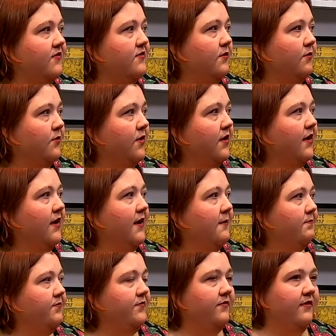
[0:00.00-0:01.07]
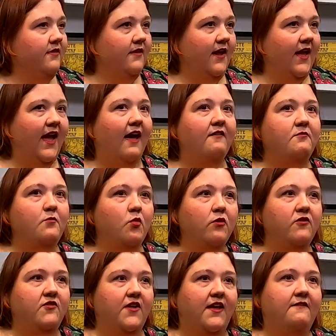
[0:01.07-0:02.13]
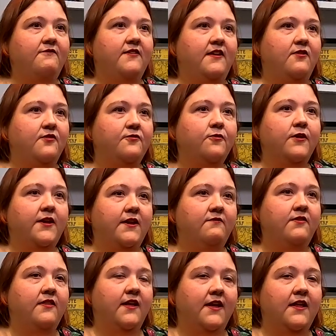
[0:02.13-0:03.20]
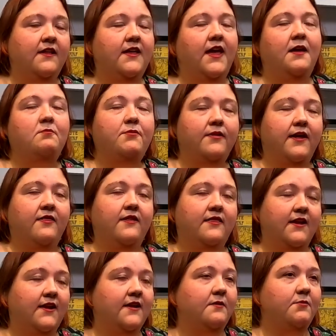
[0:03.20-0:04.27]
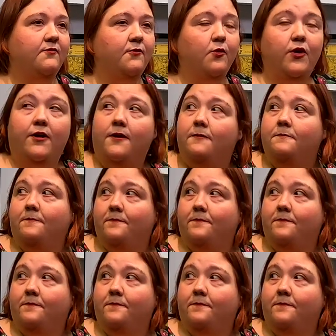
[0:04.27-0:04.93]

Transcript: So they have more safeties for even the in-game play than they did before.